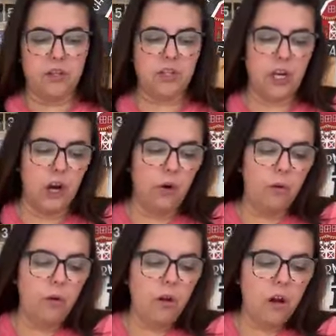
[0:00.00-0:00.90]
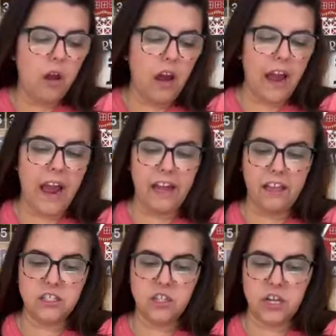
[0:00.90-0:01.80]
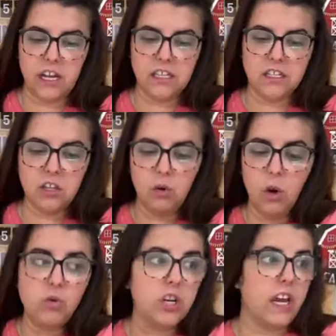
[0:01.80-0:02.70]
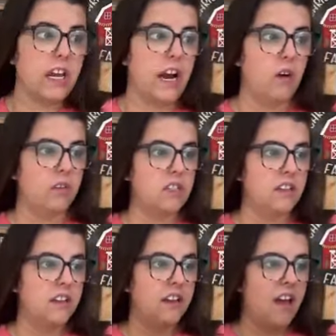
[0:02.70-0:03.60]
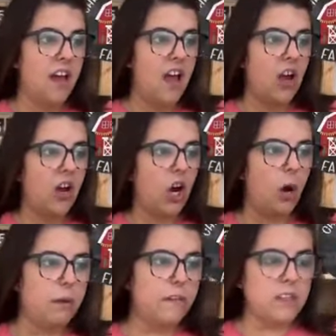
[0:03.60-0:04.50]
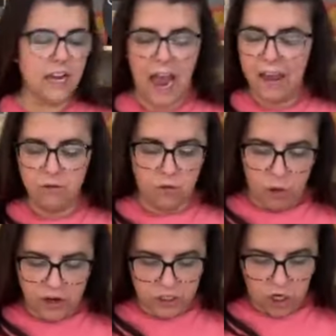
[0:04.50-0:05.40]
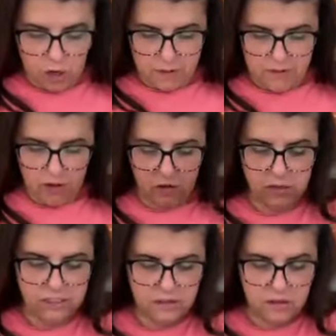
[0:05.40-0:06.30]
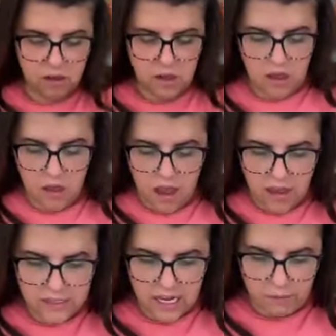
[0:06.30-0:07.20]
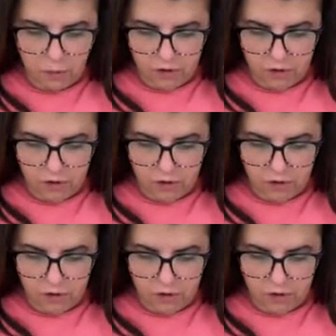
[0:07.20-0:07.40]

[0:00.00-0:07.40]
So I highly suggest you go check it out. Kirbyville, where's Kirbyville? Tell